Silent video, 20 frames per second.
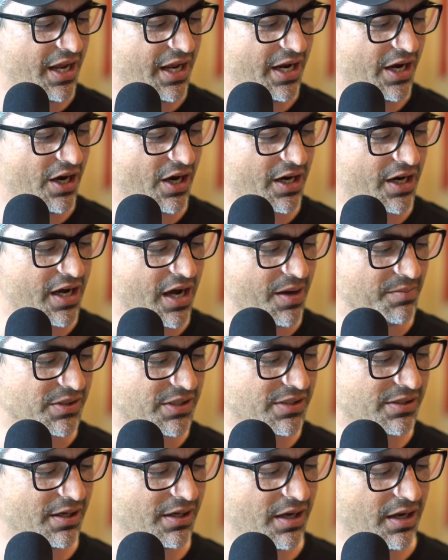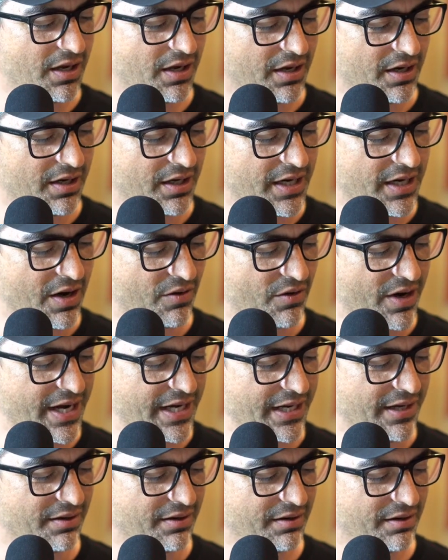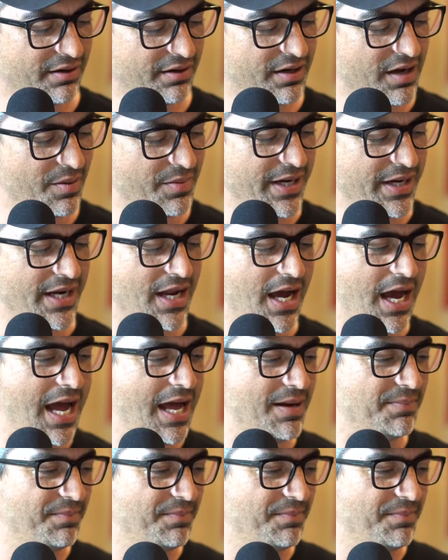Here it comes. Get ready. Coming in hot.